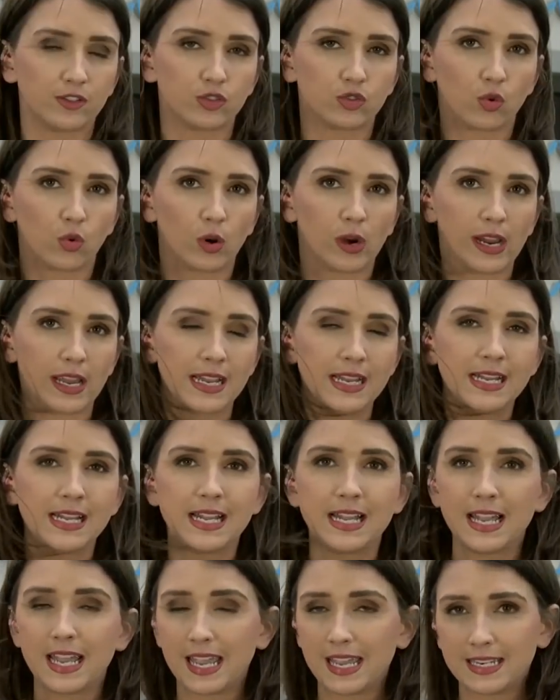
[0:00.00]
story
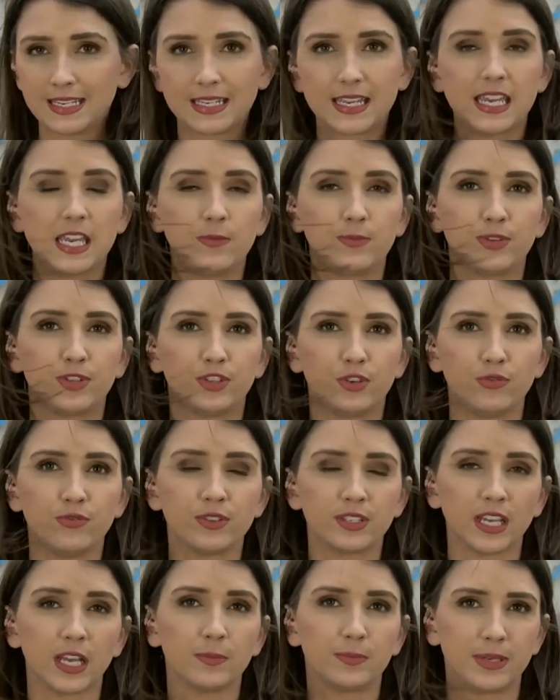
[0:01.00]
and keep
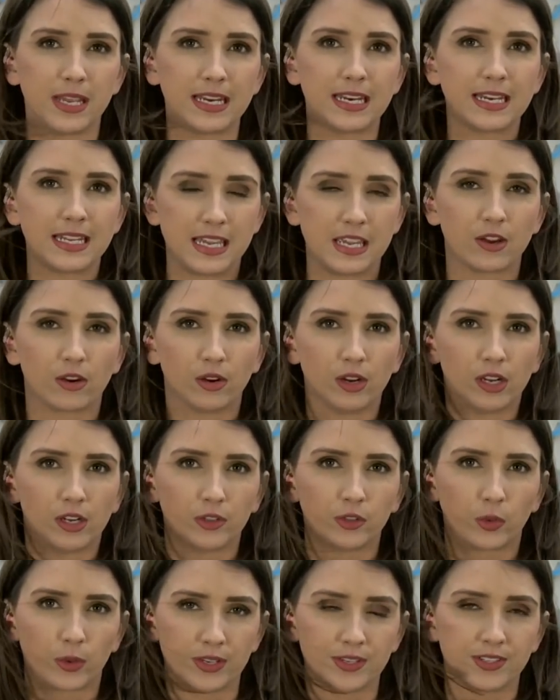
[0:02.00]
students updated here
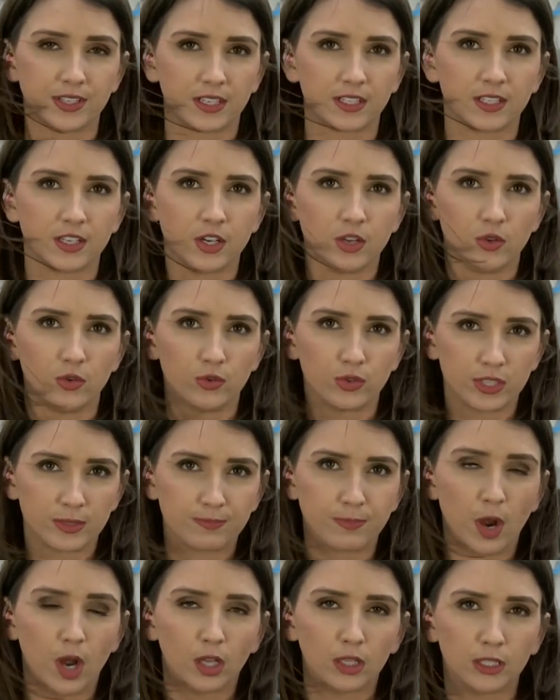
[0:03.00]
on KRIS 6 News.
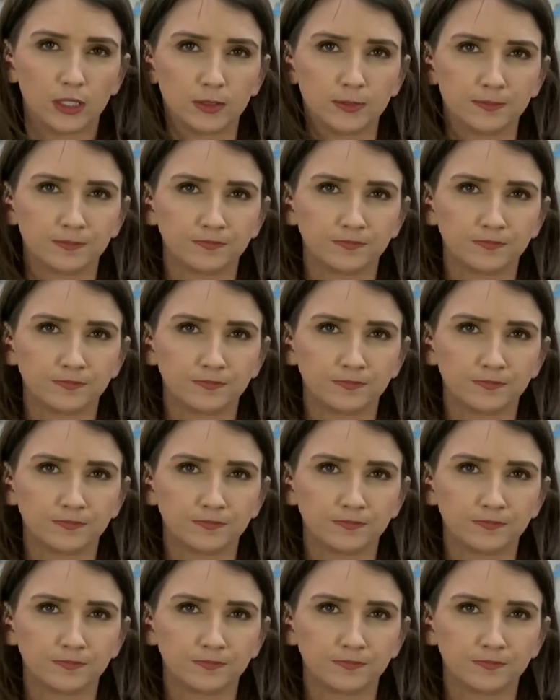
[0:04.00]
Paulo?